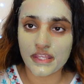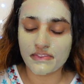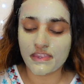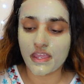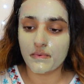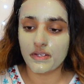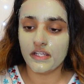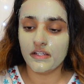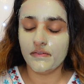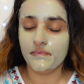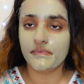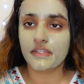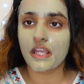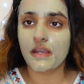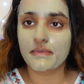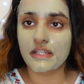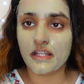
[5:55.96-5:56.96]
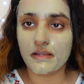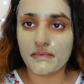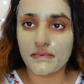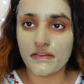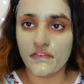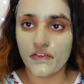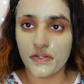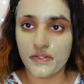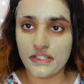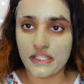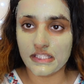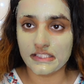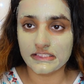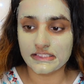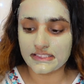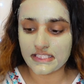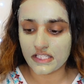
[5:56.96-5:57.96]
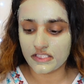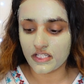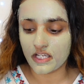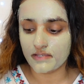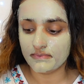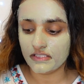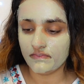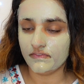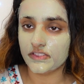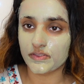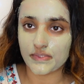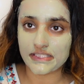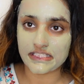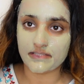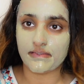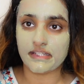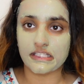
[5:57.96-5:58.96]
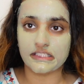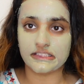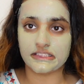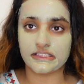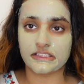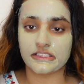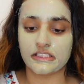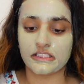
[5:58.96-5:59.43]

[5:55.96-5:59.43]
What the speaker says: There we go. I'm going to get my phone and set a timer for 20 minutes.